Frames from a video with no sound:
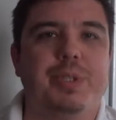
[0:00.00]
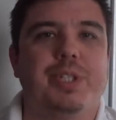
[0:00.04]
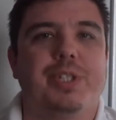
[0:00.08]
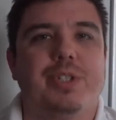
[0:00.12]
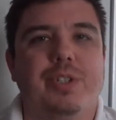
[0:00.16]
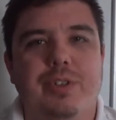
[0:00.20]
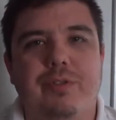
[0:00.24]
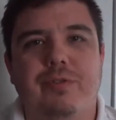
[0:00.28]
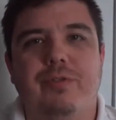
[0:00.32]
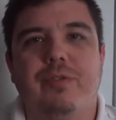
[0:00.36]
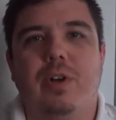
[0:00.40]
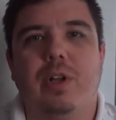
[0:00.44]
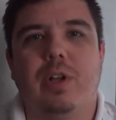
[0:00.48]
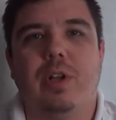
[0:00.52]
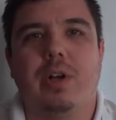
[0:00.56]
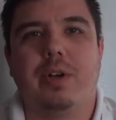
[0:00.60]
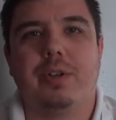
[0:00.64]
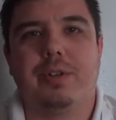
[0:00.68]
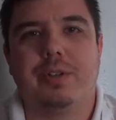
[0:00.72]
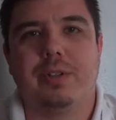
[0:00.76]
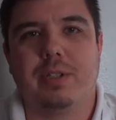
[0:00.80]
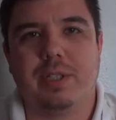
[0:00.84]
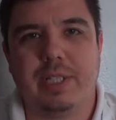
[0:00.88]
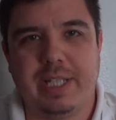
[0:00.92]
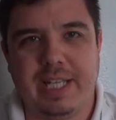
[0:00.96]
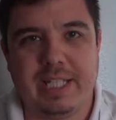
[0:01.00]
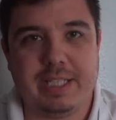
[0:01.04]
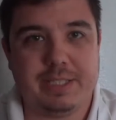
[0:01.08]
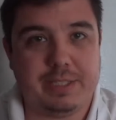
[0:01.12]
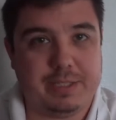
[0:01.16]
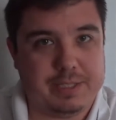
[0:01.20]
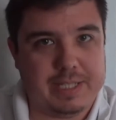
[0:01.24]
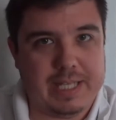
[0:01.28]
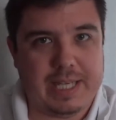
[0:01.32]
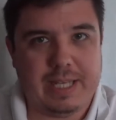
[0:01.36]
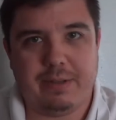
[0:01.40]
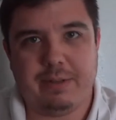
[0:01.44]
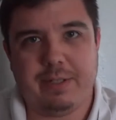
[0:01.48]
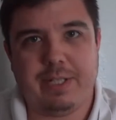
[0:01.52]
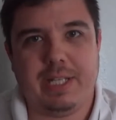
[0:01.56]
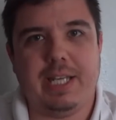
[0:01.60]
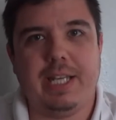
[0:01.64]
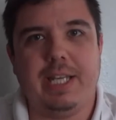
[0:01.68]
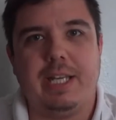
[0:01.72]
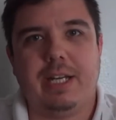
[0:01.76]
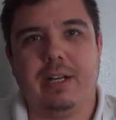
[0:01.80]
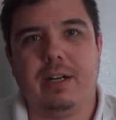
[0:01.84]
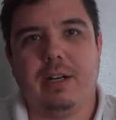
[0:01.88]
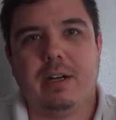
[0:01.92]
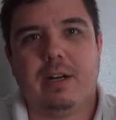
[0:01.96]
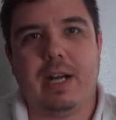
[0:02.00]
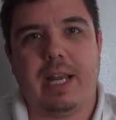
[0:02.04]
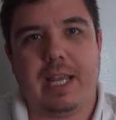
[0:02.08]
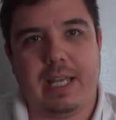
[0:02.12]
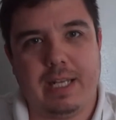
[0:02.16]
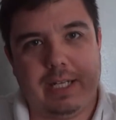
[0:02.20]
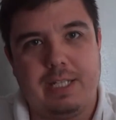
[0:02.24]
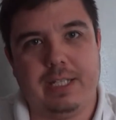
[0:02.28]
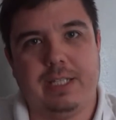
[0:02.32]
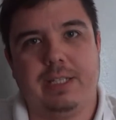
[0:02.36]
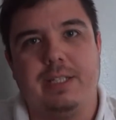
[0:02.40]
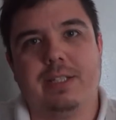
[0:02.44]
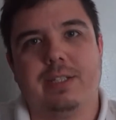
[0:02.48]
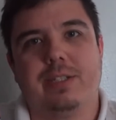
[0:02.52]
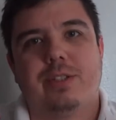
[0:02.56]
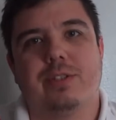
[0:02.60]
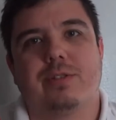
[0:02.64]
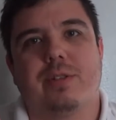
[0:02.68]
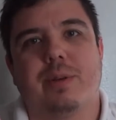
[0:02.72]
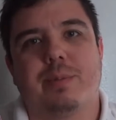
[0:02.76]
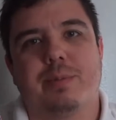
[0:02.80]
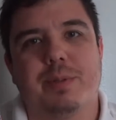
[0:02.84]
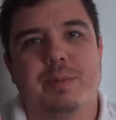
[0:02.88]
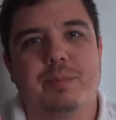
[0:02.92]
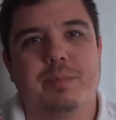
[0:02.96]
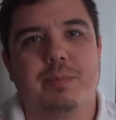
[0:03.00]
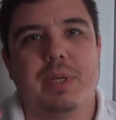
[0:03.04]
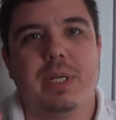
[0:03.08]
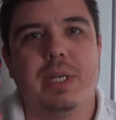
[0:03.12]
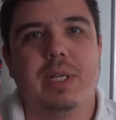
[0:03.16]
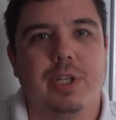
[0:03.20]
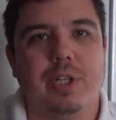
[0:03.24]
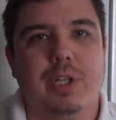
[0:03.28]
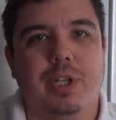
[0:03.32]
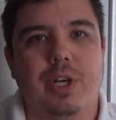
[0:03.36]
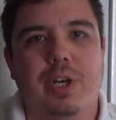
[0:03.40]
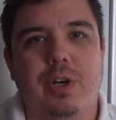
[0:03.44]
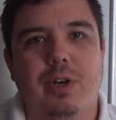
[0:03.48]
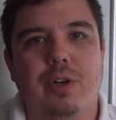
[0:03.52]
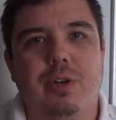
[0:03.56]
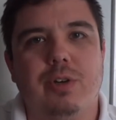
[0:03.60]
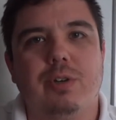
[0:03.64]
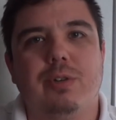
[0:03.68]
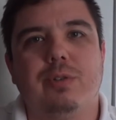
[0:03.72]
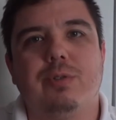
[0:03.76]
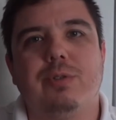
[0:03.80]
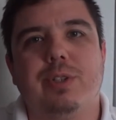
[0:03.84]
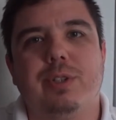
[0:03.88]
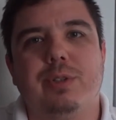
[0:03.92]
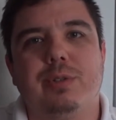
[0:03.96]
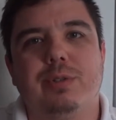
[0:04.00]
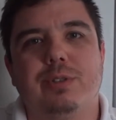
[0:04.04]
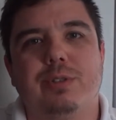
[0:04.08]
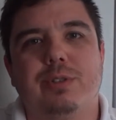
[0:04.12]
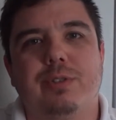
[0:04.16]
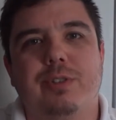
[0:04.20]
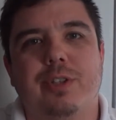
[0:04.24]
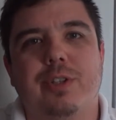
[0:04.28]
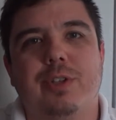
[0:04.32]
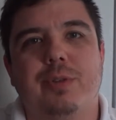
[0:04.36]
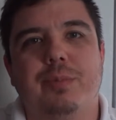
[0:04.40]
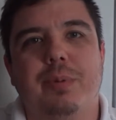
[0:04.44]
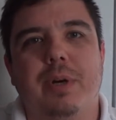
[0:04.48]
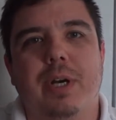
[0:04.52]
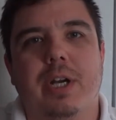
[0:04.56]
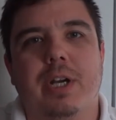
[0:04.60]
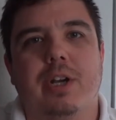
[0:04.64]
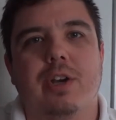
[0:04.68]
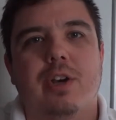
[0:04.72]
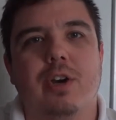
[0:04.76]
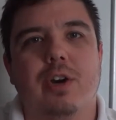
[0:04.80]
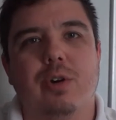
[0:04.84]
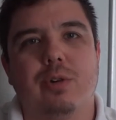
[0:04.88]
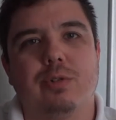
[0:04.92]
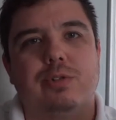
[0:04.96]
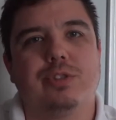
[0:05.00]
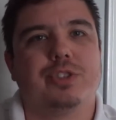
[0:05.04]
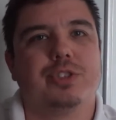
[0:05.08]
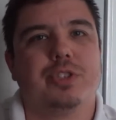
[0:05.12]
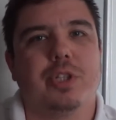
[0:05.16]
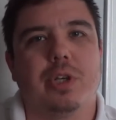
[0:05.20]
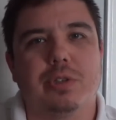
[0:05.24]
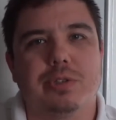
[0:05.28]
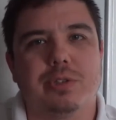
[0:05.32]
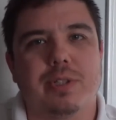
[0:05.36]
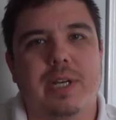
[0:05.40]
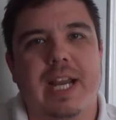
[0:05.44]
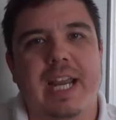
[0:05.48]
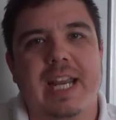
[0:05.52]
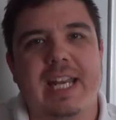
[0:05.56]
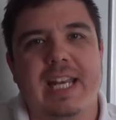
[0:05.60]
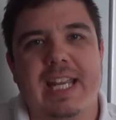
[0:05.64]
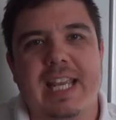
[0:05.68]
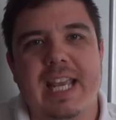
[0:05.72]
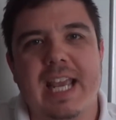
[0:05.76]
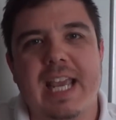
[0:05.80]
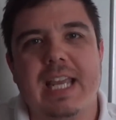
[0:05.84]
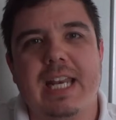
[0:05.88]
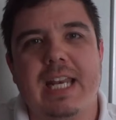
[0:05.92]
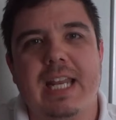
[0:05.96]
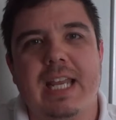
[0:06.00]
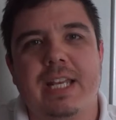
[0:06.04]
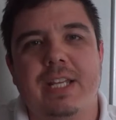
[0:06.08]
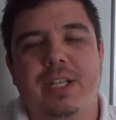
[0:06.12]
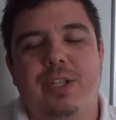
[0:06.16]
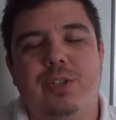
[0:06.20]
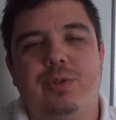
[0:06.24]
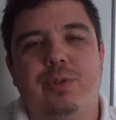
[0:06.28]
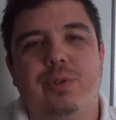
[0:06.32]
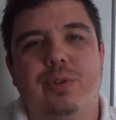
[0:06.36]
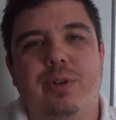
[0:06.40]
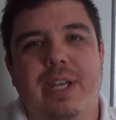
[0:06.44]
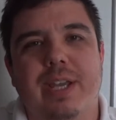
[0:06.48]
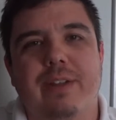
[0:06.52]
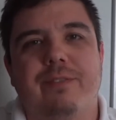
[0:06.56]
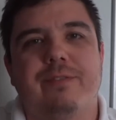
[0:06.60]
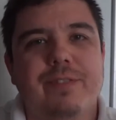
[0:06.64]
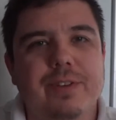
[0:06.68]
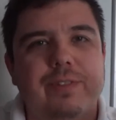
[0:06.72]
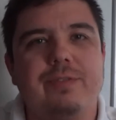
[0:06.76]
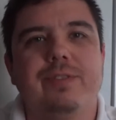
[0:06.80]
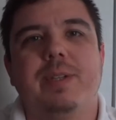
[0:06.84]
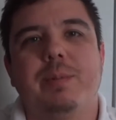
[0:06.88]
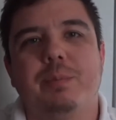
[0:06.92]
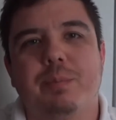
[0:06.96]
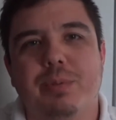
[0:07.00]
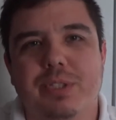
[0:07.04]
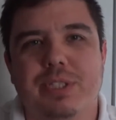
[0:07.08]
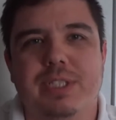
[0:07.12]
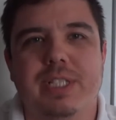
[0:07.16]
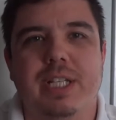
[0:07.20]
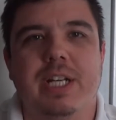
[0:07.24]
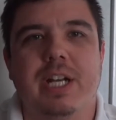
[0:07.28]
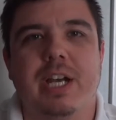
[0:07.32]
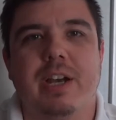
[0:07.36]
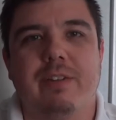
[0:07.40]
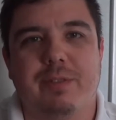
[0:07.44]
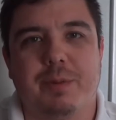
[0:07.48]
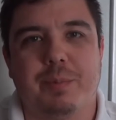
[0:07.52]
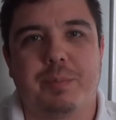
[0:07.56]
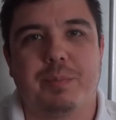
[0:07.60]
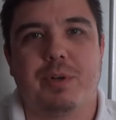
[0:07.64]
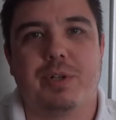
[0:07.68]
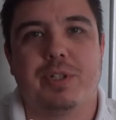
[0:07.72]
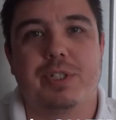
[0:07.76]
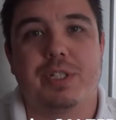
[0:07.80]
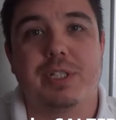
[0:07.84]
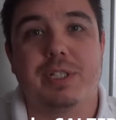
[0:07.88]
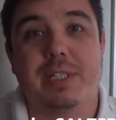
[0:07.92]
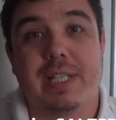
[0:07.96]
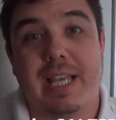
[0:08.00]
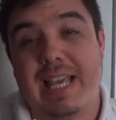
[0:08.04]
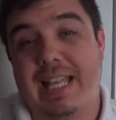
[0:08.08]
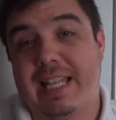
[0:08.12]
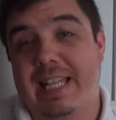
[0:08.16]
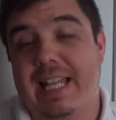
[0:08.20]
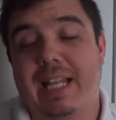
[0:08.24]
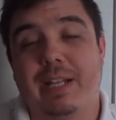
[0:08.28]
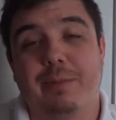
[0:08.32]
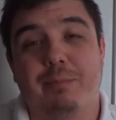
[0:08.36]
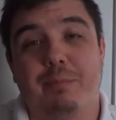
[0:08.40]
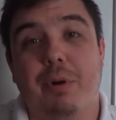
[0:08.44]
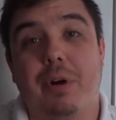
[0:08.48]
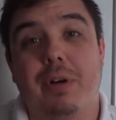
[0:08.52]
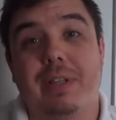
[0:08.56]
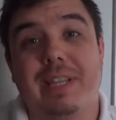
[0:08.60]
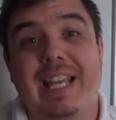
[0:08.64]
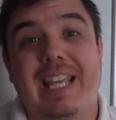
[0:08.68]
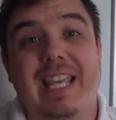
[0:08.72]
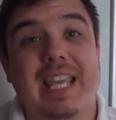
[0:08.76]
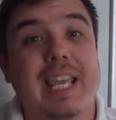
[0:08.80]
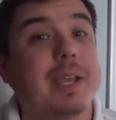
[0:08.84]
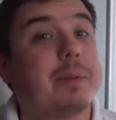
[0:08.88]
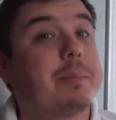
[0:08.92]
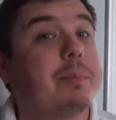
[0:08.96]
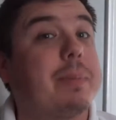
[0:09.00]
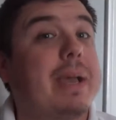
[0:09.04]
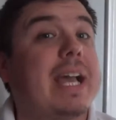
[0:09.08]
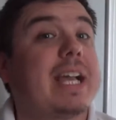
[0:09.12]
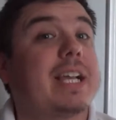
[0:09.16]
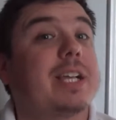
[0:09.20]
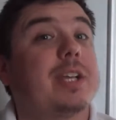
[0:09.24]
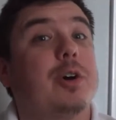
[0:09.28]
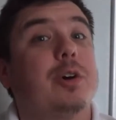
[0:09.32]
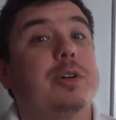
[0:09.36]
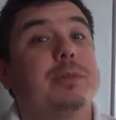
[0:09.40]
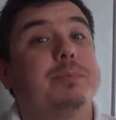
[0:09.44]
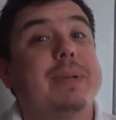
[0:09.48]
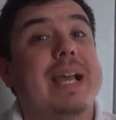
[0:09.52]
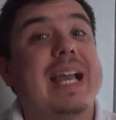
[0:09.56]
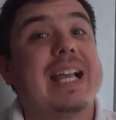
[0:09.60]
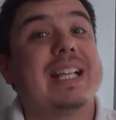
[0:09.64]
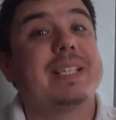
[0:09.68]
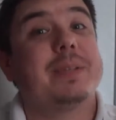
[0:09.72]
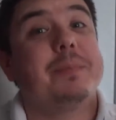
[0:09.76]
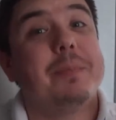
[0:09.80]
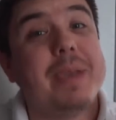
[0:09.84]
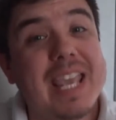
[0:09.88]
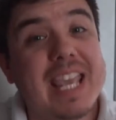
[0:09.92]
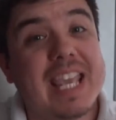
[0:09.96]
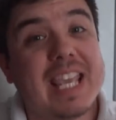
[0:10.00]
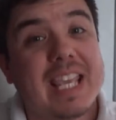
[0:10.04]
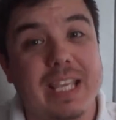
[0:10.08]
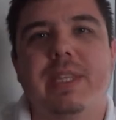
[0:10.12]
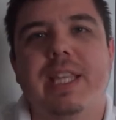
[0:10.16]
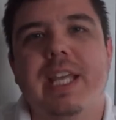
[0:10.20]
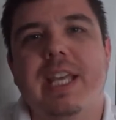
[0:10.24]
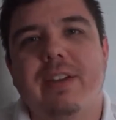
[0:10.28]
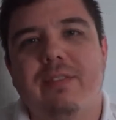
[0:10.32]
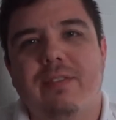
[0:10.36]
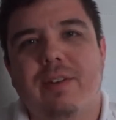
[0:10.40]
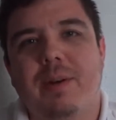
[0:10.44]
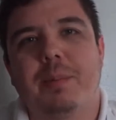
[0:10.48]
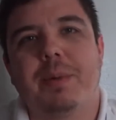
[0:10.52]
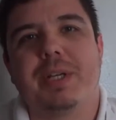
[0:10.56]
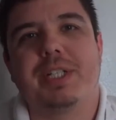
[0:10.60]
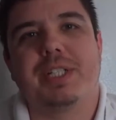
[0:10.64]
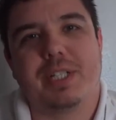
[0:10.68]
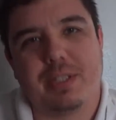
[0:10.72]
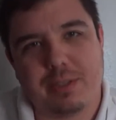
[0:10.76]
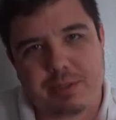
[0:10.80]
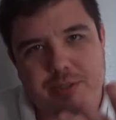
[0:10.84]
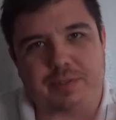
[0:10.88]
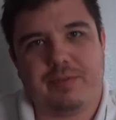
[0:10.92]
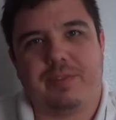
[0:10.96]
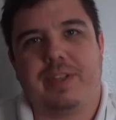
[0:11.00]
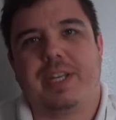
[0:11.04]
Be sure to follow all the links down here and in the description below. Use the coupon code SALZER88 and you will get 15% off your purchase, and part of that kickback goes back to me. Thank you very much. Here's the